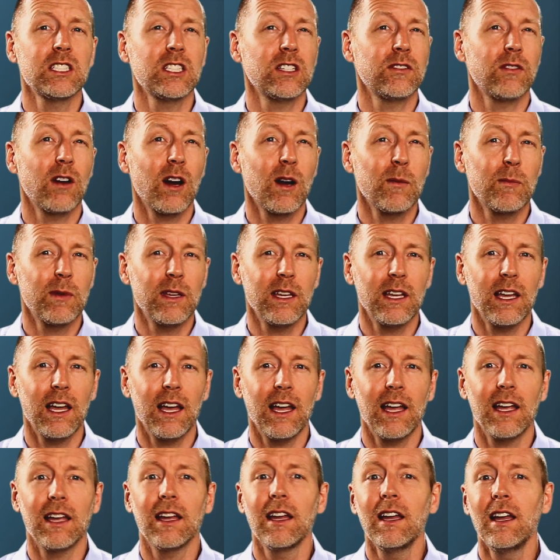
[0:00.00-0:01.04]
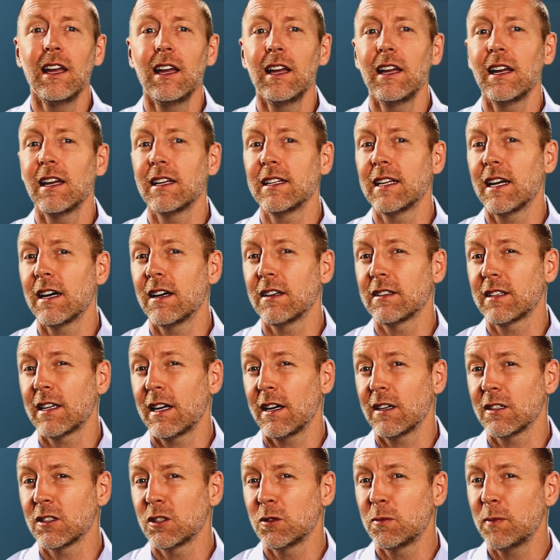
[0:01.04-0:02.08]
of RPA in the
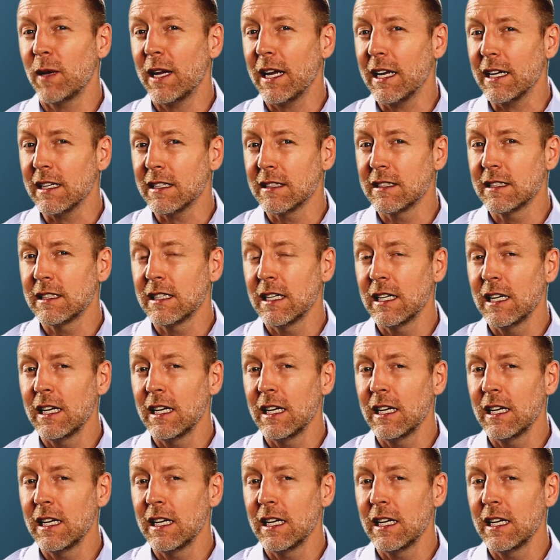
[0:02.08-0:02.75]
healthcare space.